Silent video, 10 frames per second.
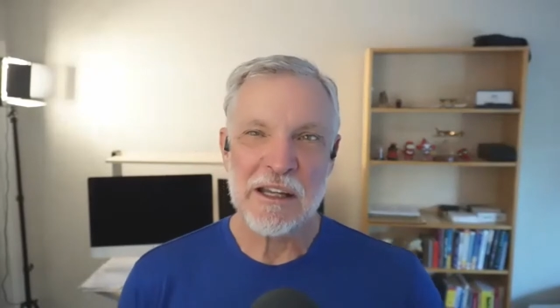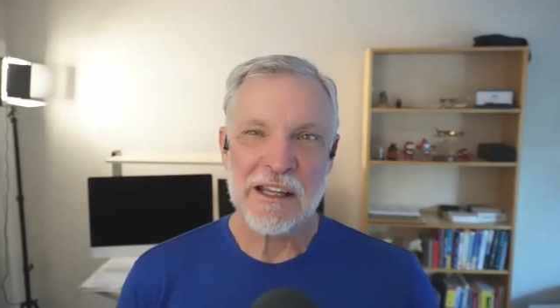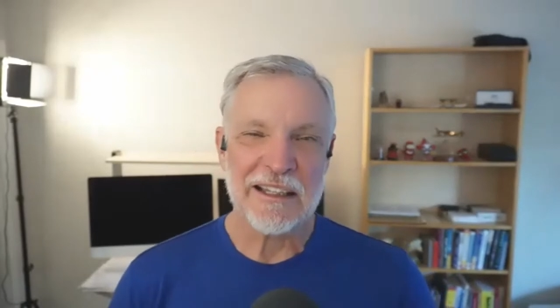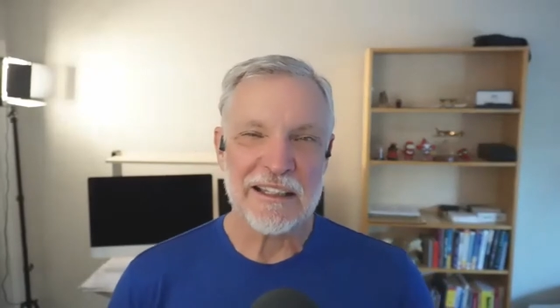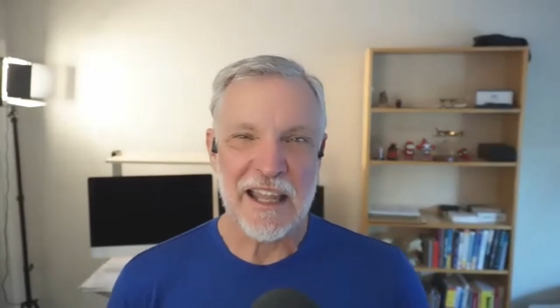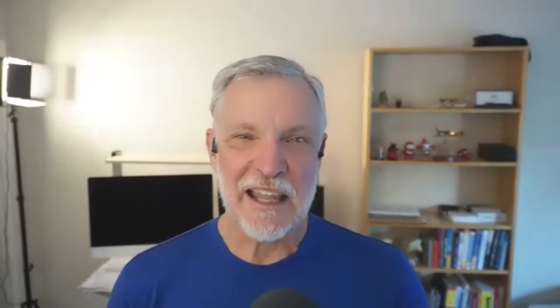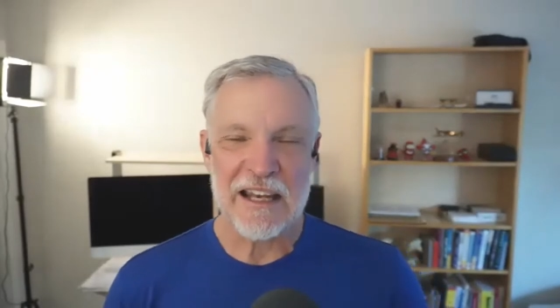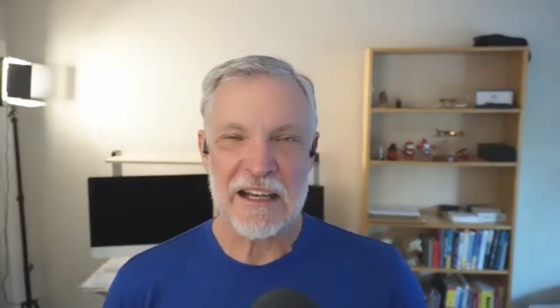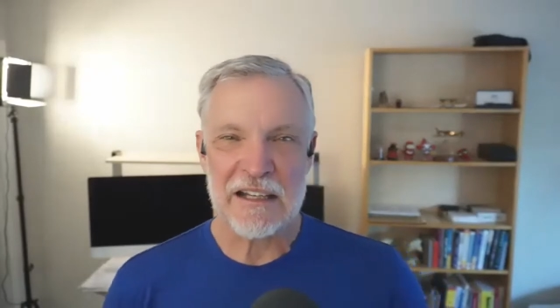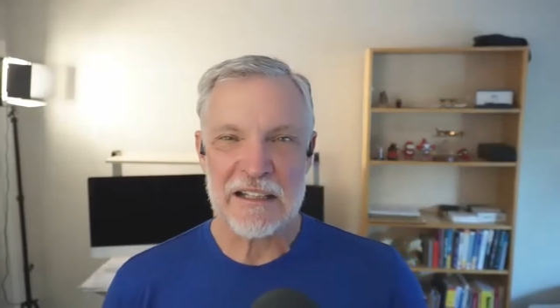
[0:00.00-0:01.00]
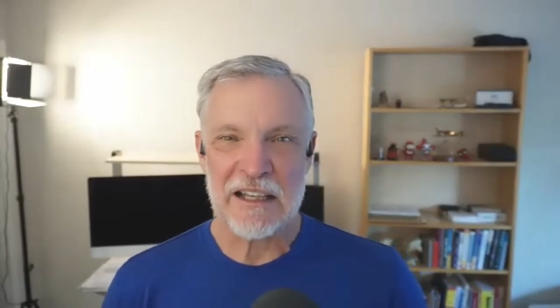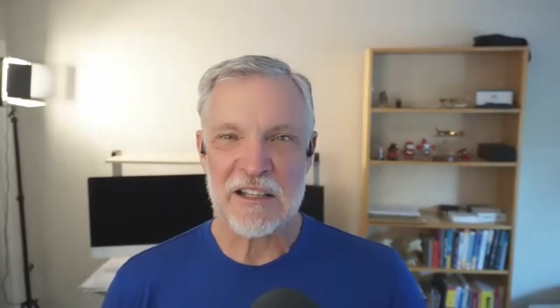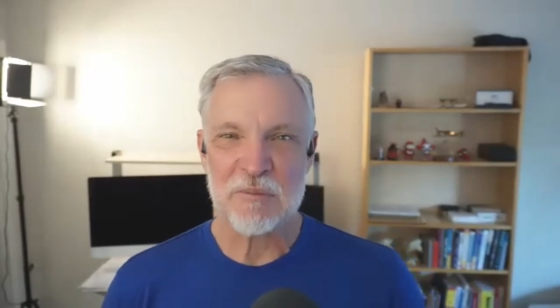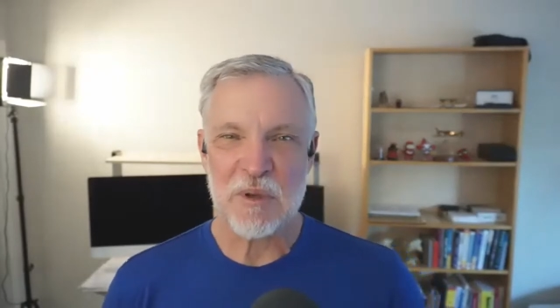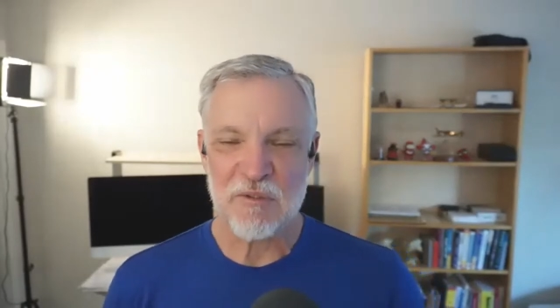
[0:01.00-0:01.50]
And Dana
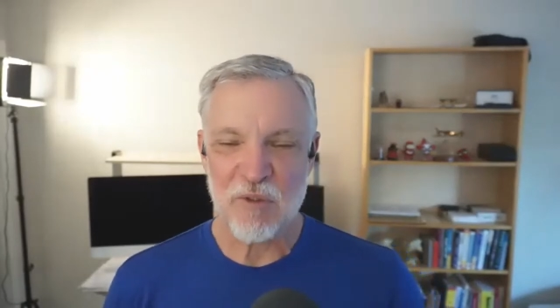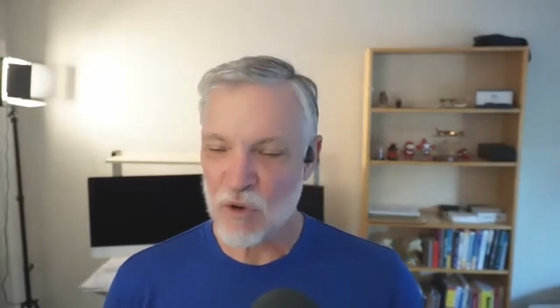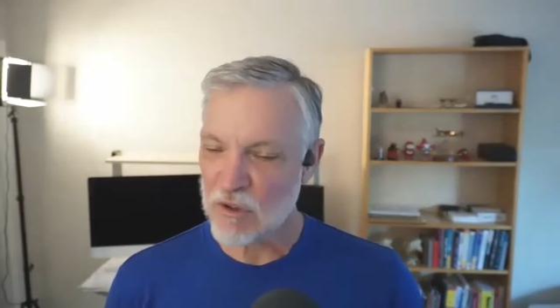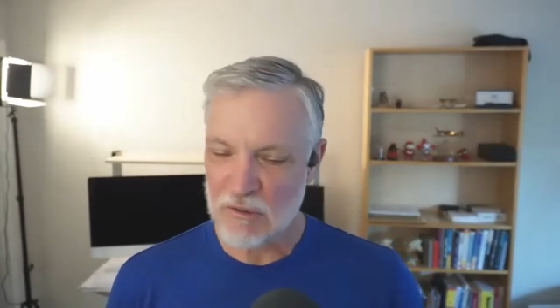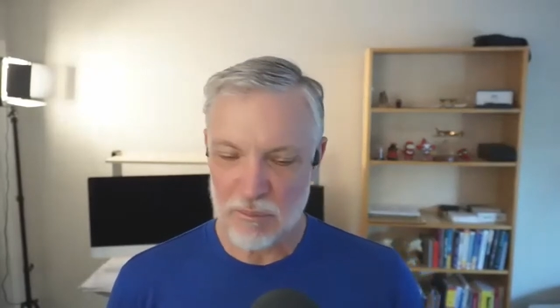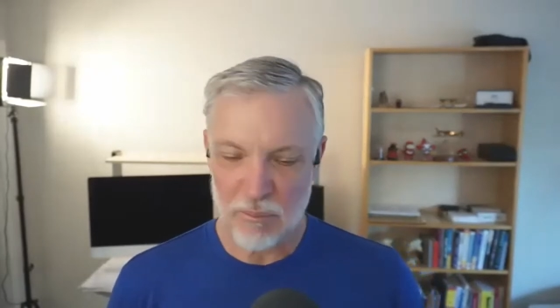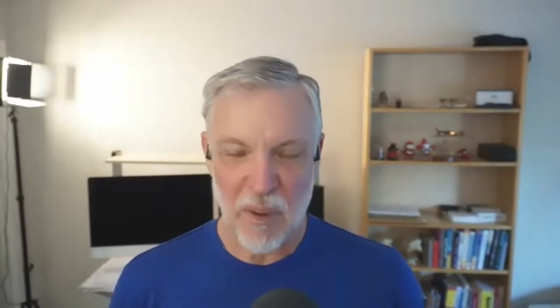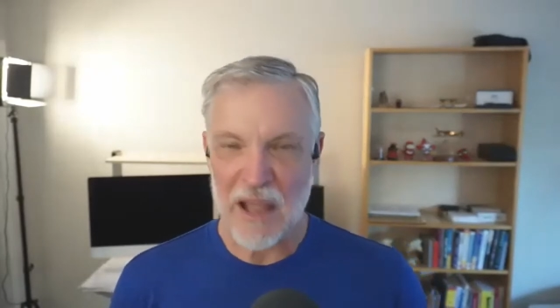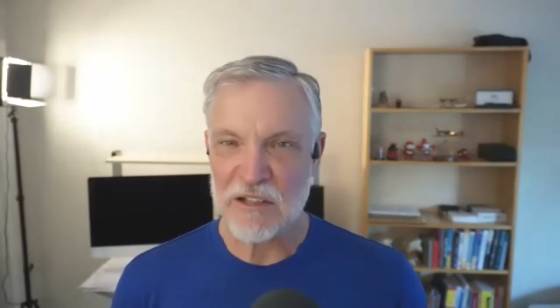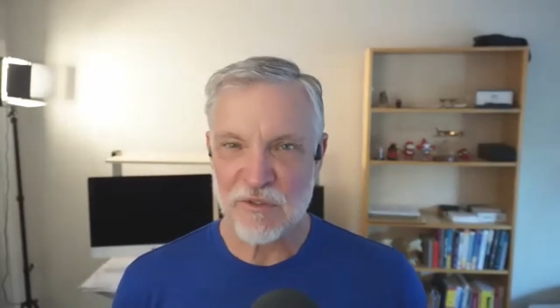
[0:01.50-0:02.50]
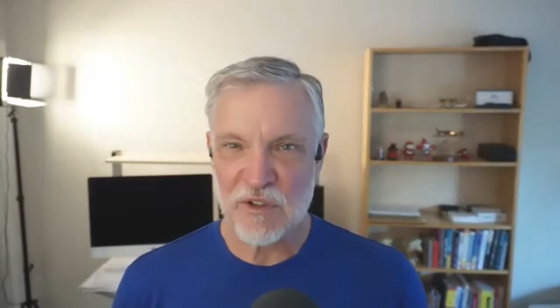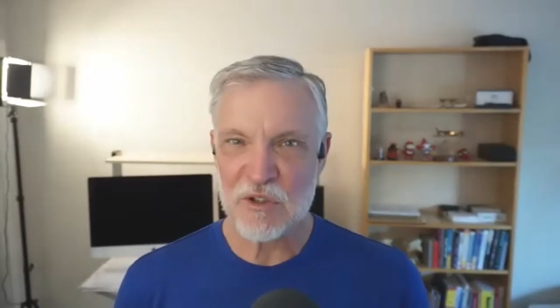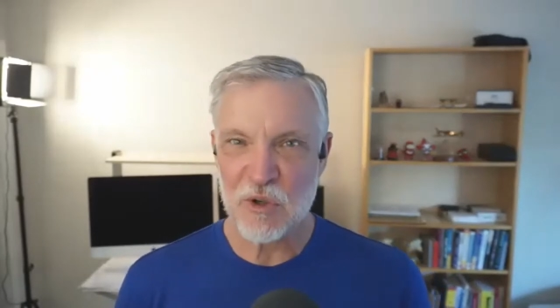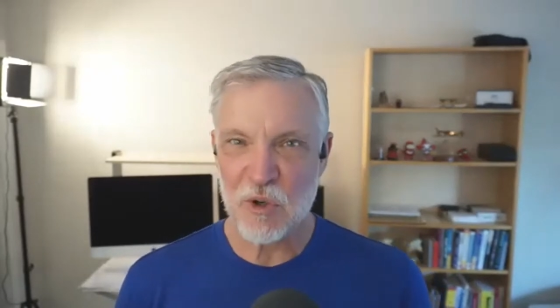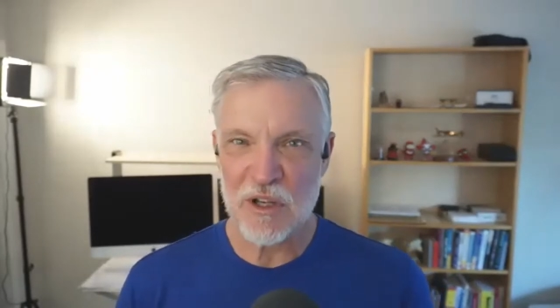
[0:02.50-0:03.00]
has been voted best
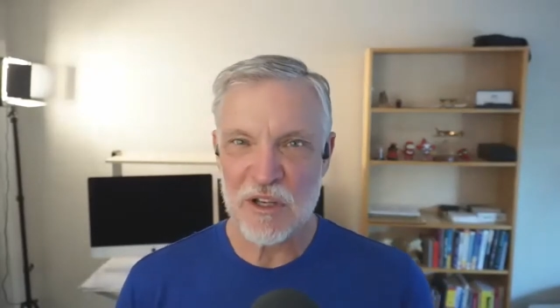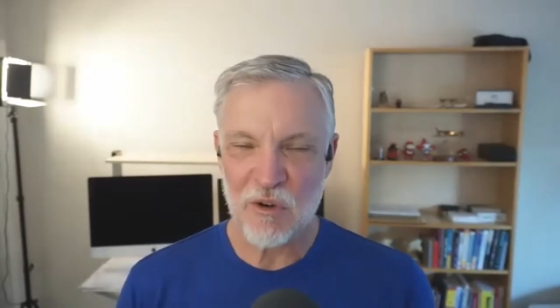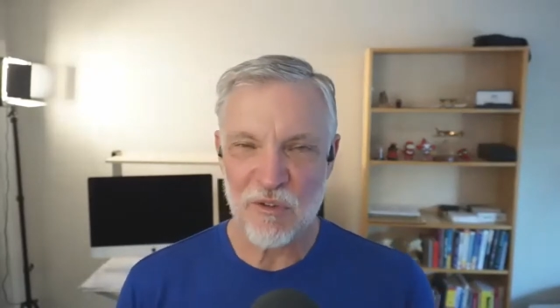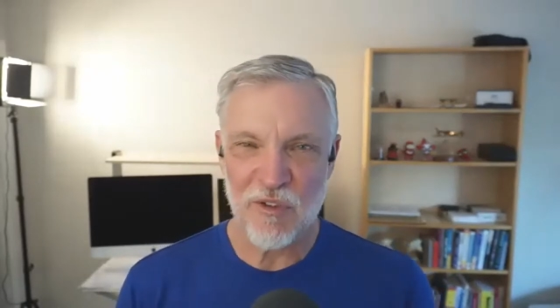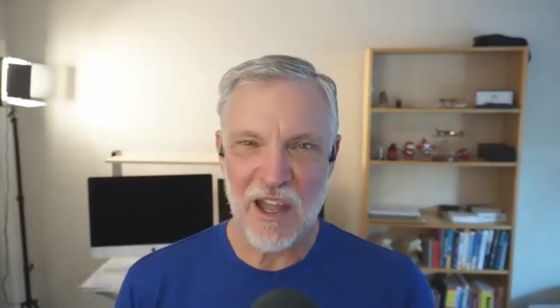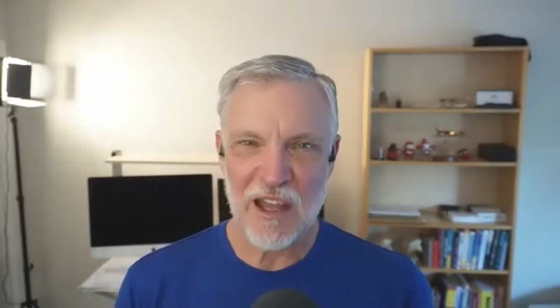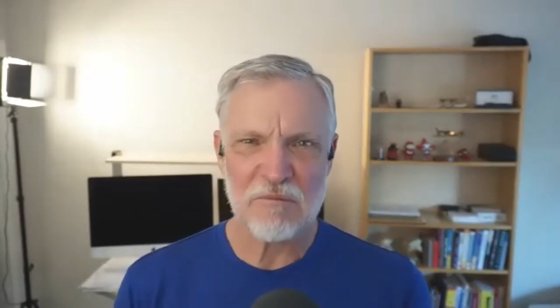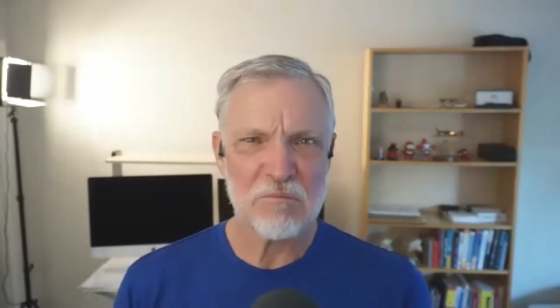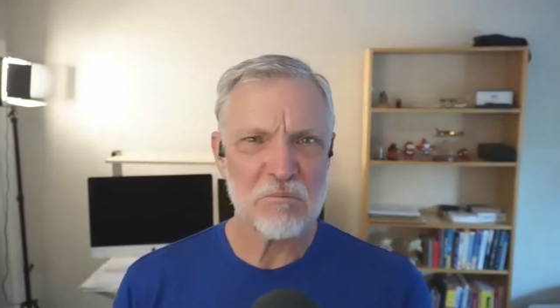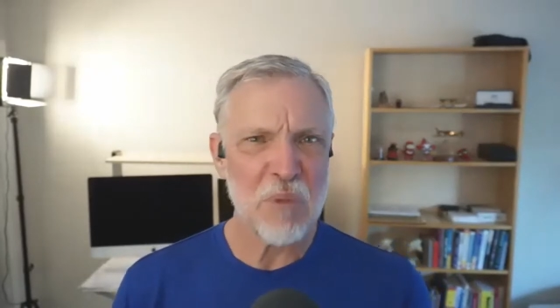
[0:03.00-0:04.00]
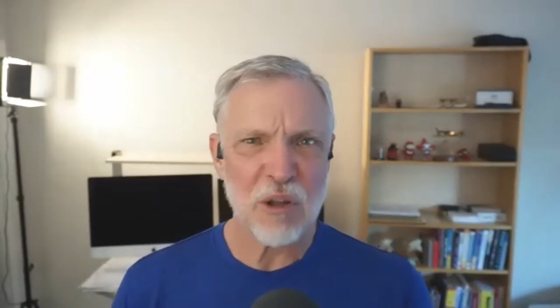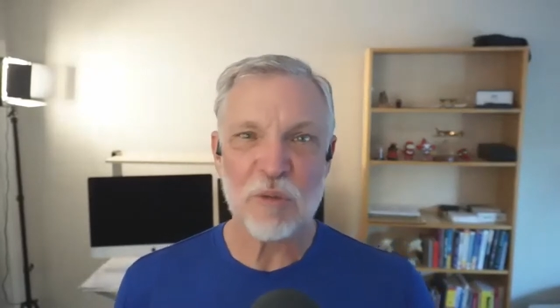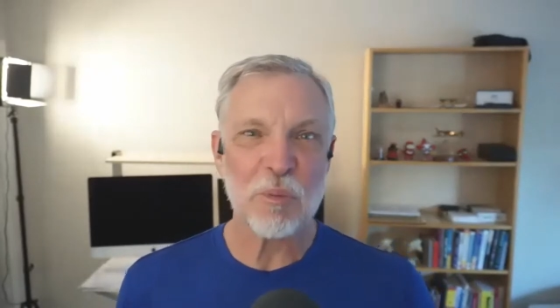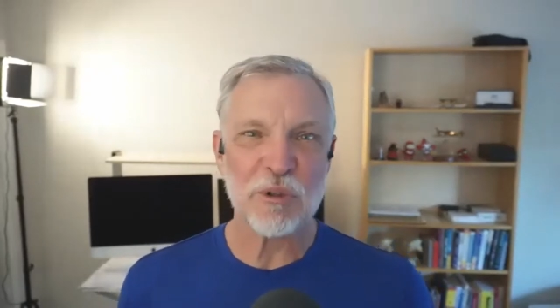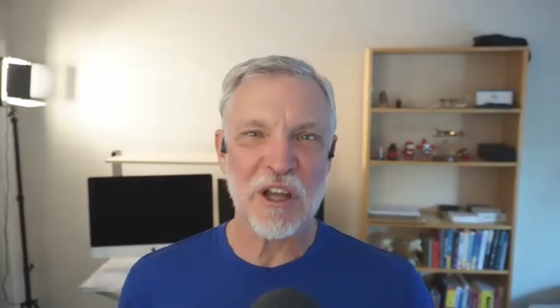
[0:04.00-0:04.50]
physio in North Van
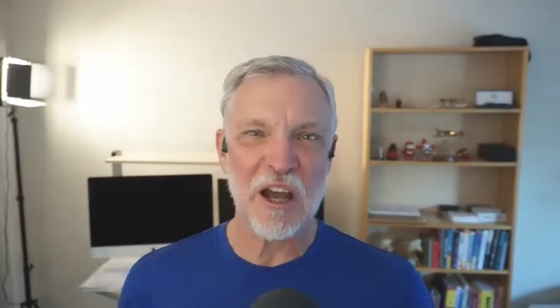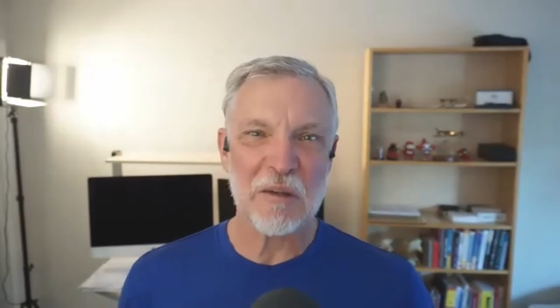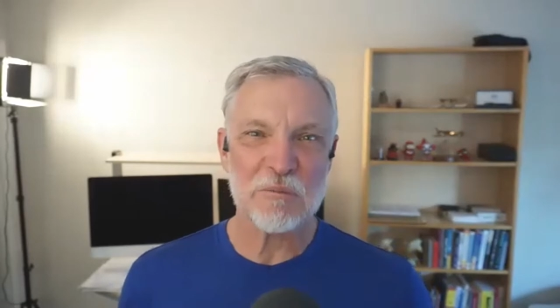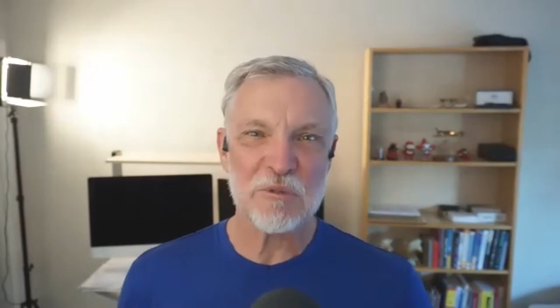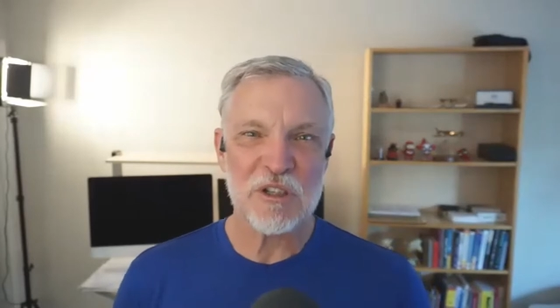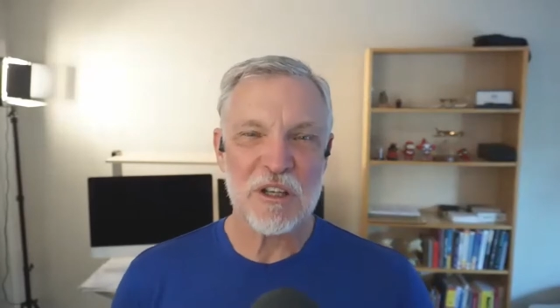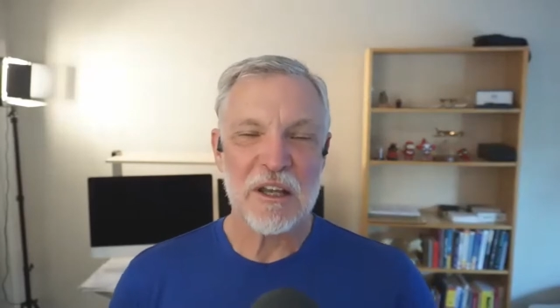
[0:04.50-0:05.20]
multiple times.